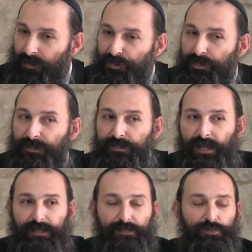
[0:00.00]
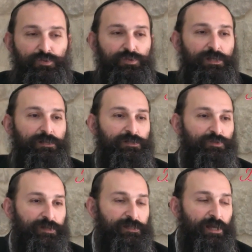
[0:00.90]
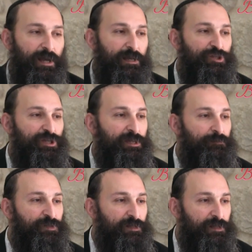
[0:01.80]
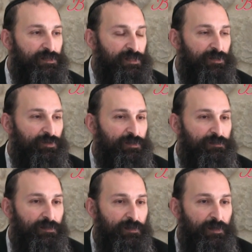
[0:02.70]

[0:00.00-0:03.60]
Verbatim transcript: She decides not to tell it to Yitzchak, and she keeps it as a secret,